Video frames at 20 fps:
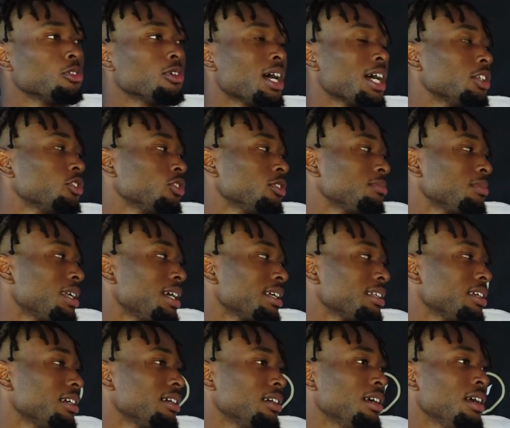You got to treat them like
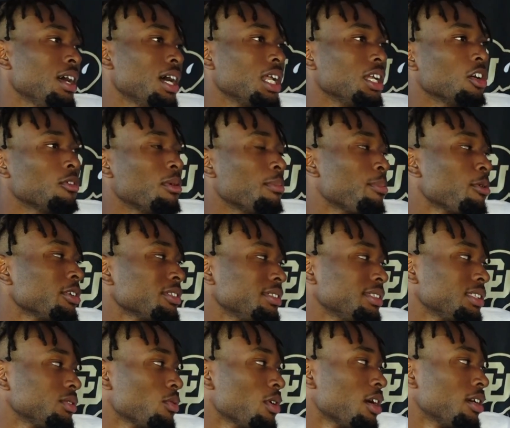they're a normal person
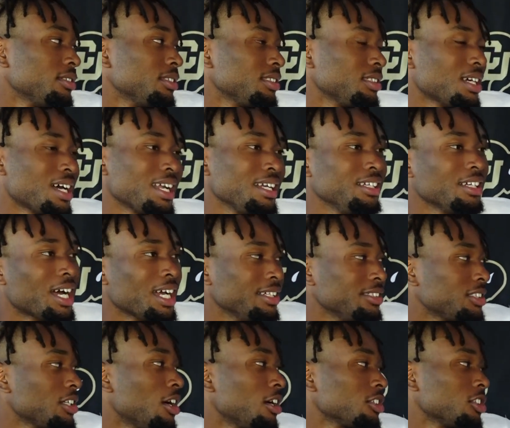as well. Just how you
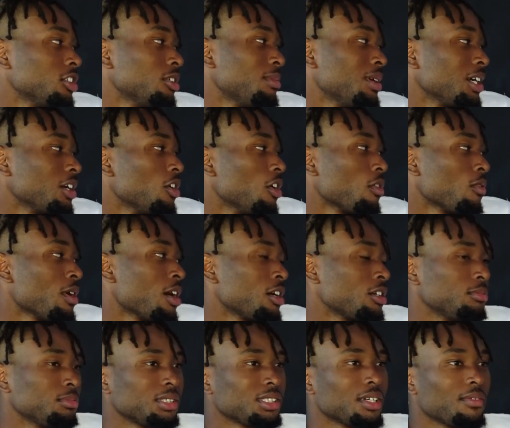talk to them, how you go around
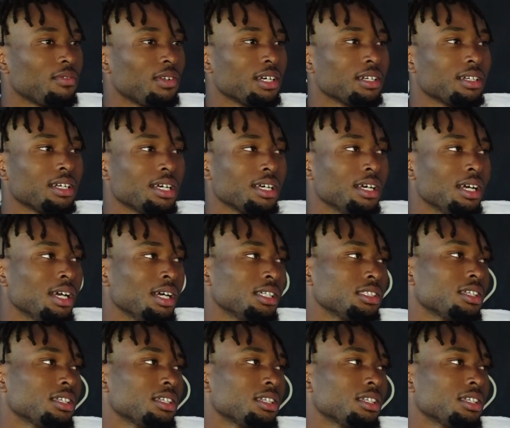them, and stuff like that.